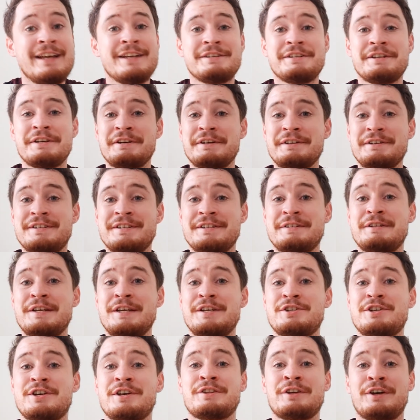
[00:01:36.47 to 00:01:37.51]
to
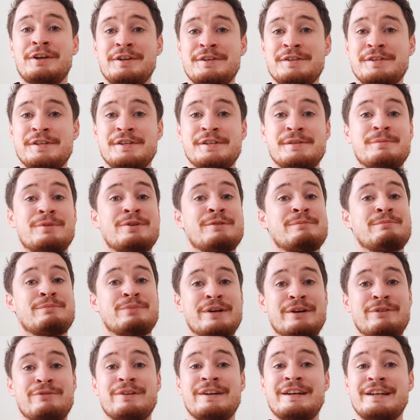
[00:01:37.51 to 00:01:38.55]
teach Catholicism or
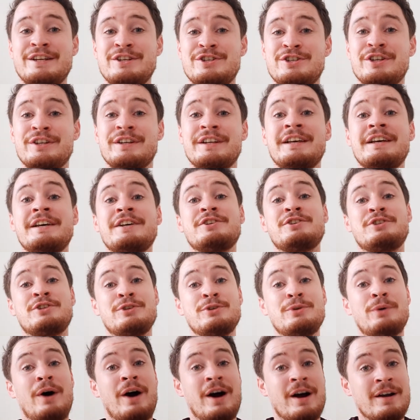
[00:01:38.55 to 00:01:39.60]
bring religion
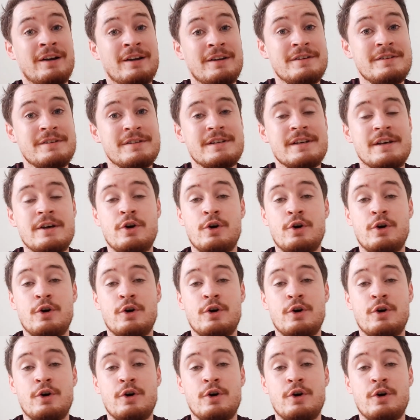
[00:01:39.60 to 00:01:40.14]
to Ireland,